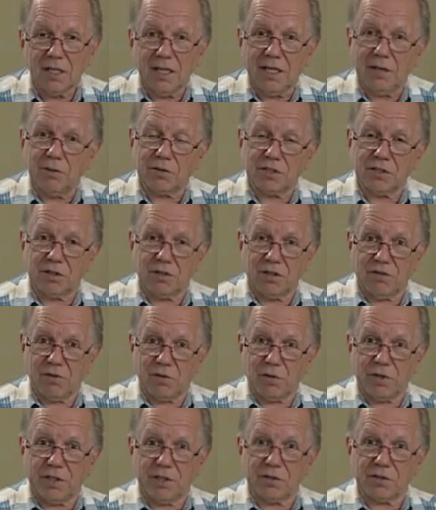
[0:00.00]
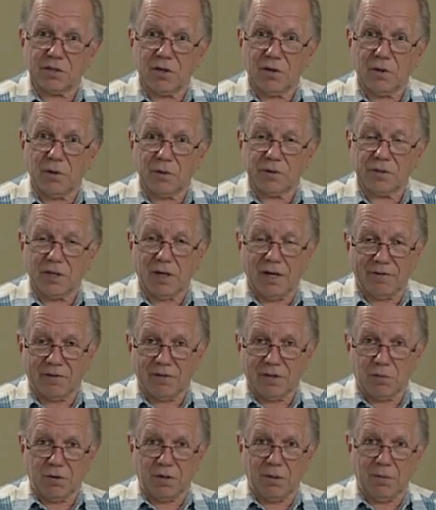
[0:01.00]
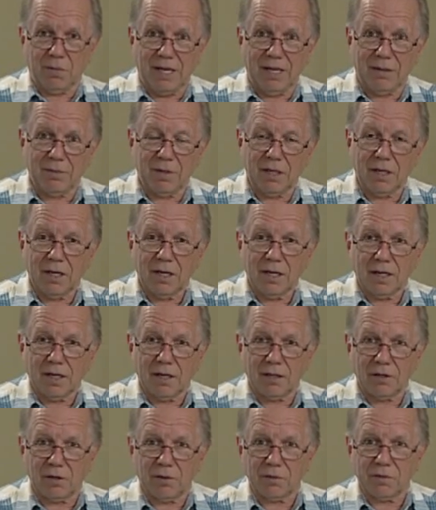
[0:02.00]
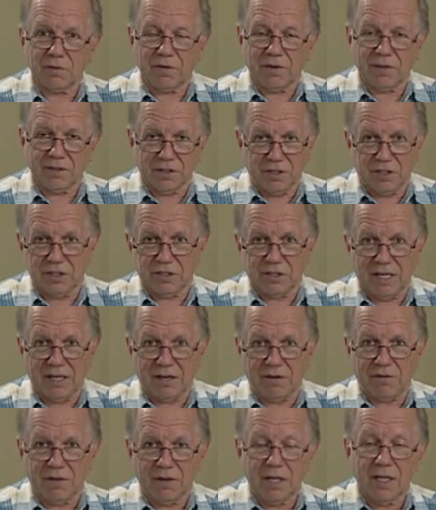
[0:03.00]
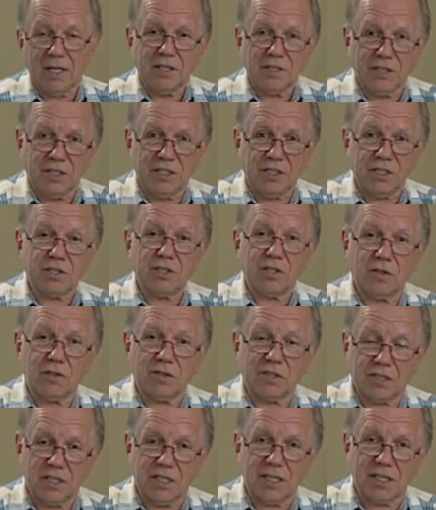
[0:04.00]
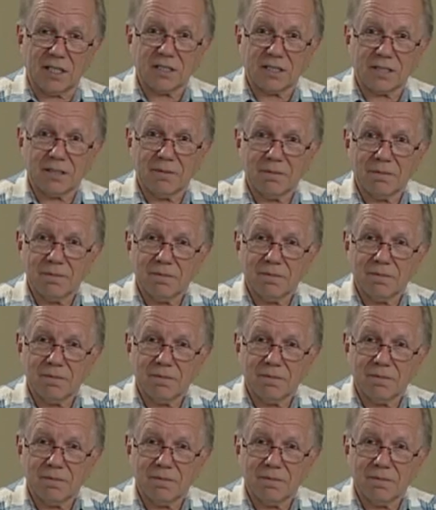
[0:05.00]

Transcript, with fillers: He was 34 years old. So left her with a baby. A little. She's now she just turned six.